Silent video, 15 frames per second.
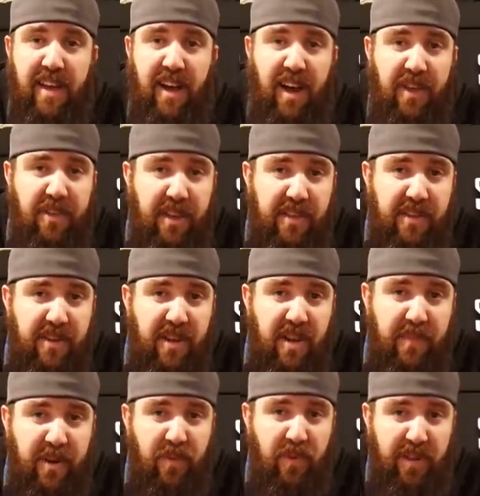I think they're
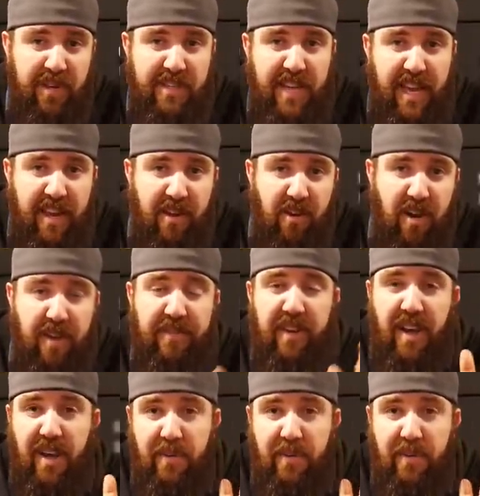gonna be really taking off.